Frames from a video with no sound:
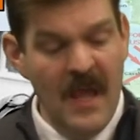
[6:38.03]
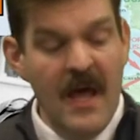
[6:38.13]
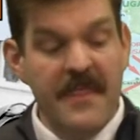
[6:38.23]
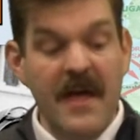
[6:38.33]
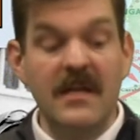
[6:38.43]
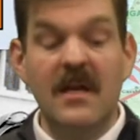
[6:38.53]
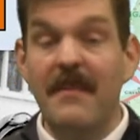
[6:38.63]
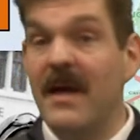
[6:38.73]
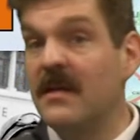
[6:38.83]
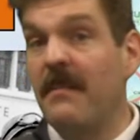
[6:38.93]
then
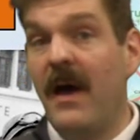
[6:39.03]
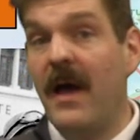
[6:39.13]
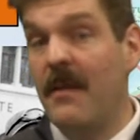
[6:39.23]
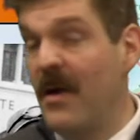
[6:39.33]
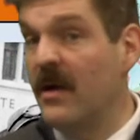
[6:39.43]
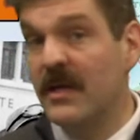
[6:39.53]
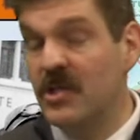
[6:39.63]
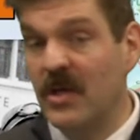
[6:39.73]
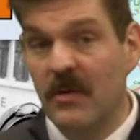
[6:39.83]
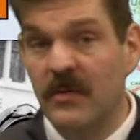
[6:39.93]
commanded by American
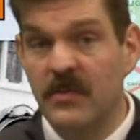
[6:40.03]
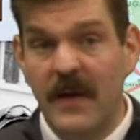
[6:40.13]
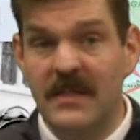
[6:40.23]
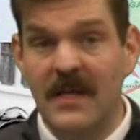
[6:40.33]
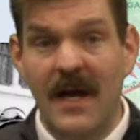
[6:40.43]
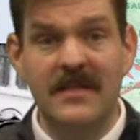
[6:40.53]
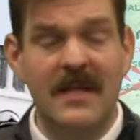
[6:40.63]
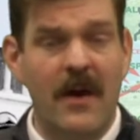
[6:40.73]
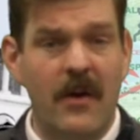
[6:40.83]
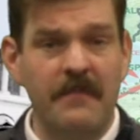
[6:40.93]
General Dwight D.
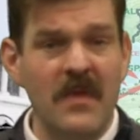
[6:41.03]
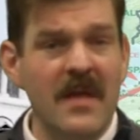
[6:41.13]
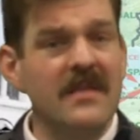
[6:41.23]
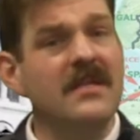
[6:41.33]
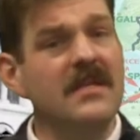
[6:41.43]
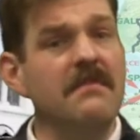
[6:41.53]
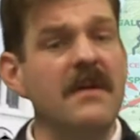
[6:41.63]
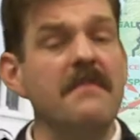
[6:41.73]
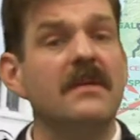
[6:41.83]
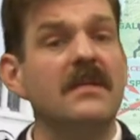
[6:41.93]
Eisenhower. This is
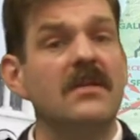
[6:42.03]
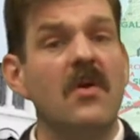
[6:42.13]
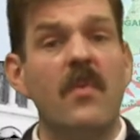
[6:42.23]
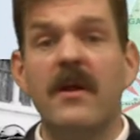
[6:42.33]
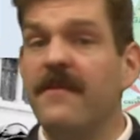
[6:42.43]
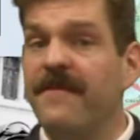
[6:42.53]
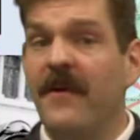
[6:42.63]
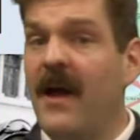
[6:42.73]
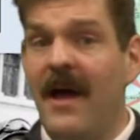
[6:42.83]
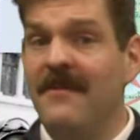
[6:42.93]
sometimes considered one of the
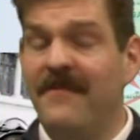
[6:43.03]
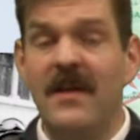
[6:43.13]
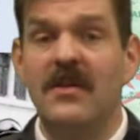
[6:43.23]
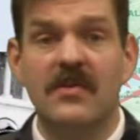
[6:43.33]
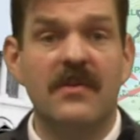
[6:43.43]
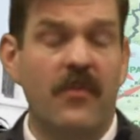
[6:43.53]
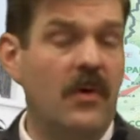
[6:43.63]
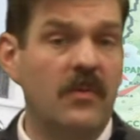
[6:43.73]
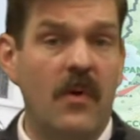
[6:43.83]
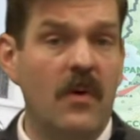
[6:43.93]
forgotten venues of
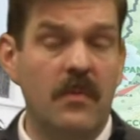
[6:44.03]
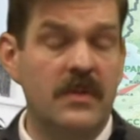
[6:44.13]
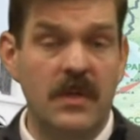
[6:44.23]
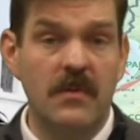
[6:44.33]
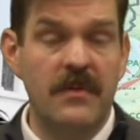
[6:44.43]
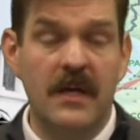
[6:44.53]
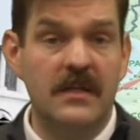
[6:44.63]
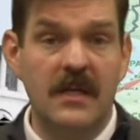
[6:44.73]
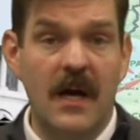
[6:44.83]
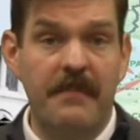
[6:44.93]
World War II,
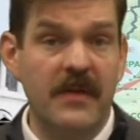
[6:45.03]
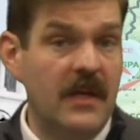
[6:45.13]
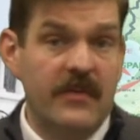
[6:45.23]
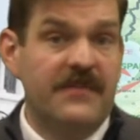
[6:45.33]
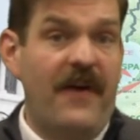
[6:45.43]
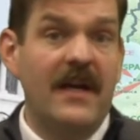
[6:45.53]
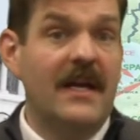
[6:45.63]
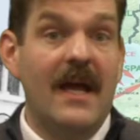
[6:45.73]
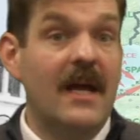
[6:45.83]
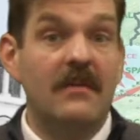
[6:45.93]
that there was
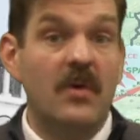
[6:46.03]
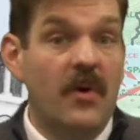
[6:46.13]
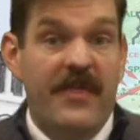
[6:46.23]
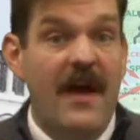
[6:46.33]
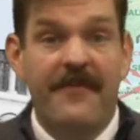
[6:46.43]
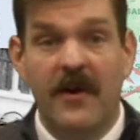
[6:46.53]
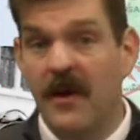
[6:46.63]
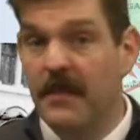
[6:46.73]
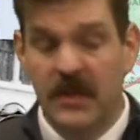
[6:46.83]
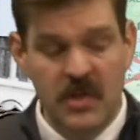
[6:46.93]
fighting in North
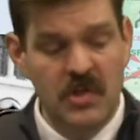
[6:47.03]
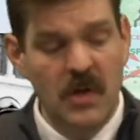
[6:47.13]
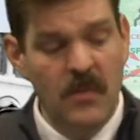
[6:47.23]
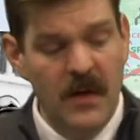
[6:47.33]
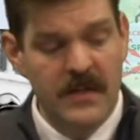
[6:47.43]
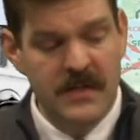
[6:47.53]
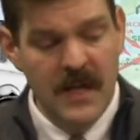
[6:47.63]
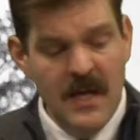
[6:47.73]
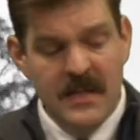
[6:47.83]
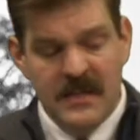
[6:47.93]
Africa, but there sure was.
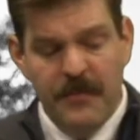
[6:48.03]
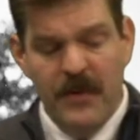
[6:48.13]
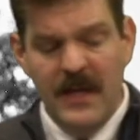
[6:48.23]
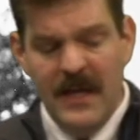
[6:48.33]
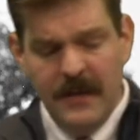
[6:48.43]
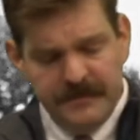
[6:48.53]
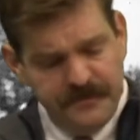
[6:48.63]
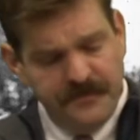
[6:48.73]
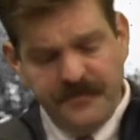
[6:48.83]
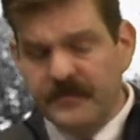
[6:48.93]
Subpoint E.
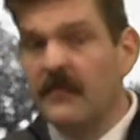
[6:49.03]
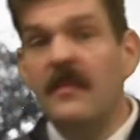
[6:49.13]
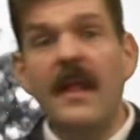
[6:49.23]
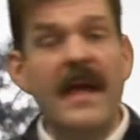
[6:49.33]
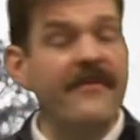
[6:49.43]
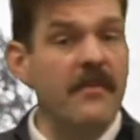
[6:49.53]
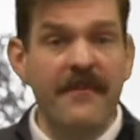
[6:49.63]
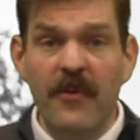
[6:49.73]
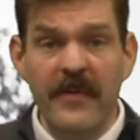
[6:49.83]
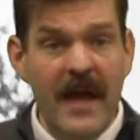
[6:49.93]
Even
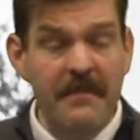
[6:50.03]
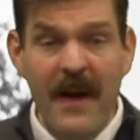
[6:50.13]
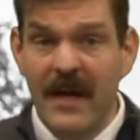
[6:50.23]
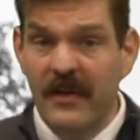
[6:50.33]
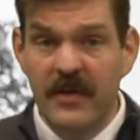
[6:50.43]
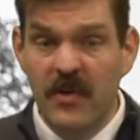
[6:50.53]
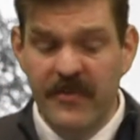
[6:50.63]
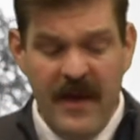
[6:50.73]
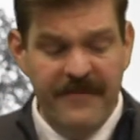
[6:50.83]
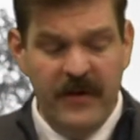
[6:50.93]
before that battle in
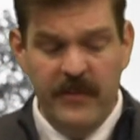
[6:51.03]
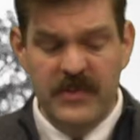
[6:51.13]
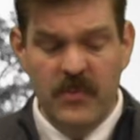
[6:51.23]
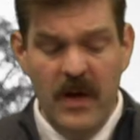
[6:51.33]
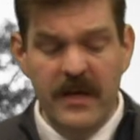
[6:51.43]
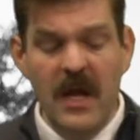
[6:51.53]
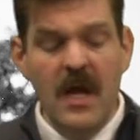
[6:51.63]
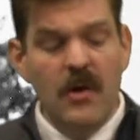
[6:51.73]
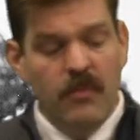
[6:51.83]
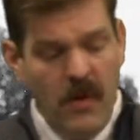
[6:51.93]
North Africa was won,
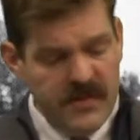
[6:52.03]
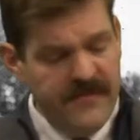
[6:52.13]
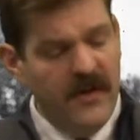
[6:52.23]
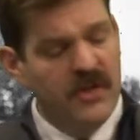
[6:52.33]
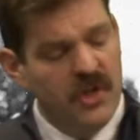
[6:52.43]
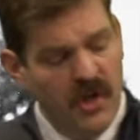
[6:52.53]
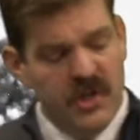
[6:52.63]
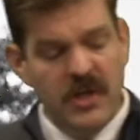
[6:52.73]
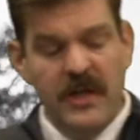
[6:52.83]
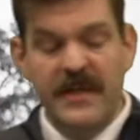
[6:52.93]
Roosevelt,
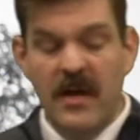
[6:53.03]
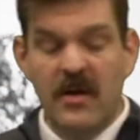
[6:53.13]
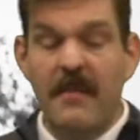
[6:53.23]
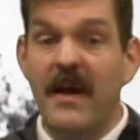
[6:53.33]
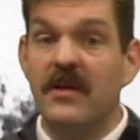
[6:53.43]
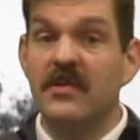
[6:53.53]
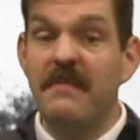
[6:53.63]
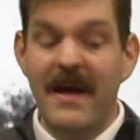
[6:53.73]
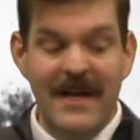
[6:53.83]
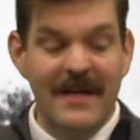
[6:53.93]
Churchill, and their commanders
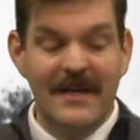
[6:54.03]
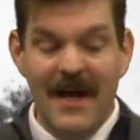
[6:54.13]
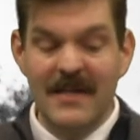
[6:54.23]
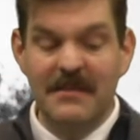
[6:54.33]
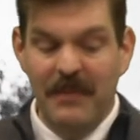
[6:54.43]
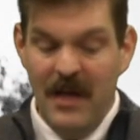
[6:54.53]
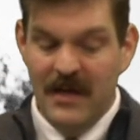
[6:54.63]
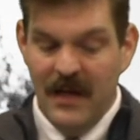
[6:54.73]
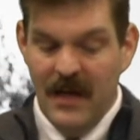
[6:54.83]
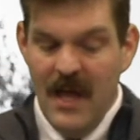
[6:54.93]
met in
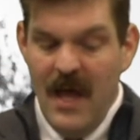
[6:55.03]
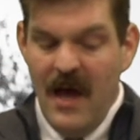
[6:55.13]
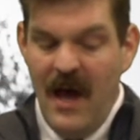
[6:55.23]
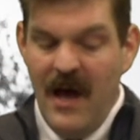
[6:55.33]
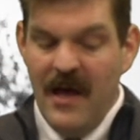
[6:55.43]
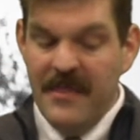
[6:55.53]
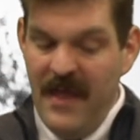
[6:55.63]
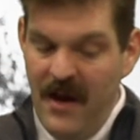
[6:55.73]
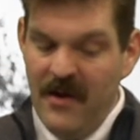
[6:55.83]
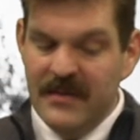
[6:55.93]
Casablanca.
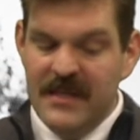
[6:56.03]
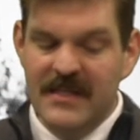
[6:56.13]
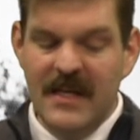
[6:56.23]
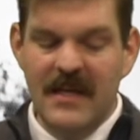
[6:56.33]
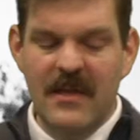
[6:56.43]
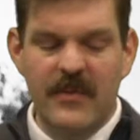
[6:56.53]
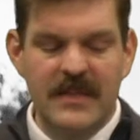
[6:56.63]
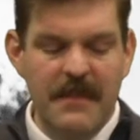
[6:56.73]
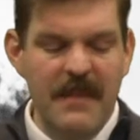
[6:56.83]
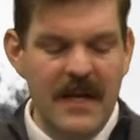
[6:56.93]
There at the city, there
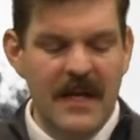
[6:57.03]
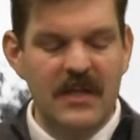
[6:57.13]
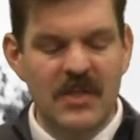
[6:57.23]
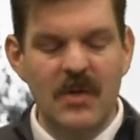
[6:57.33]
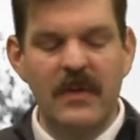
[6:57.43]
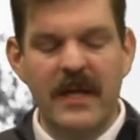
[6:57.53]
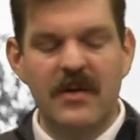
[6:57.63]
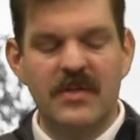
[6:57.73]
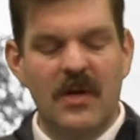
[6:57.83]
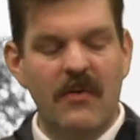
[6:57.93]
was a meeting. Two
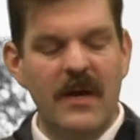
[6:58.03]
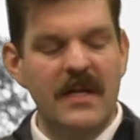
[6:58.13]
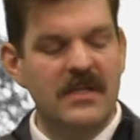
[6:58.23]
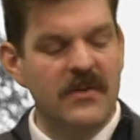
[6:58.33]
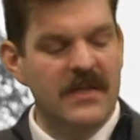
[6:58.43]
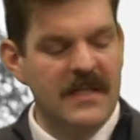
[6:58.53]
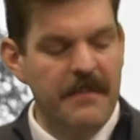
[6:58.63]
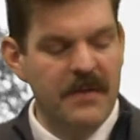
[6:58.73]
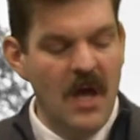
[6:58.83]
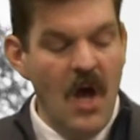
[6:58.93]
leaders agreed to
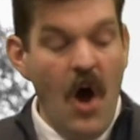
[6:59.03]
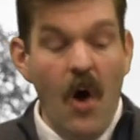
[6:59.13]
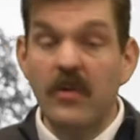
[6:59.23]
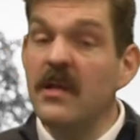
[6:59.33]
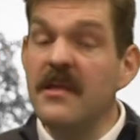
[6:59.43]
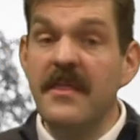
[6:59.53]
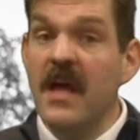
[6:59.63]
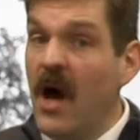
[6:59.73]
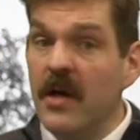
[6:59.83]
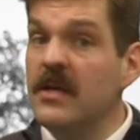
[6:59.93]
accept only the
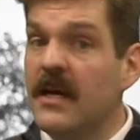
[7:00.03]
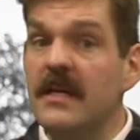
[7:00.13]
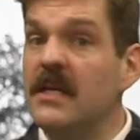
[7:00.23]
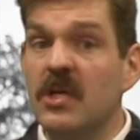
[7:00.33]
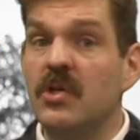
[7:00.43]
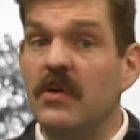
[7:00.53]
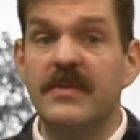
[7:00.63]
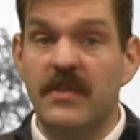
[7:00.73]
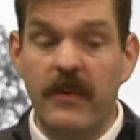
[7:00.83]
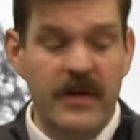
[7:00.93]
unconditional
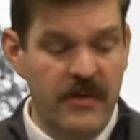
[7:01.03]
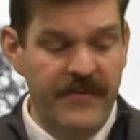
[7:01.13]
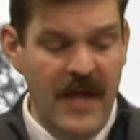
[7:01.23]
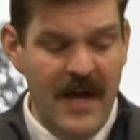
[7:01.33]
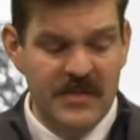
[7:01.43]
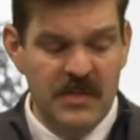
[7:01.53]
surrender of the Axis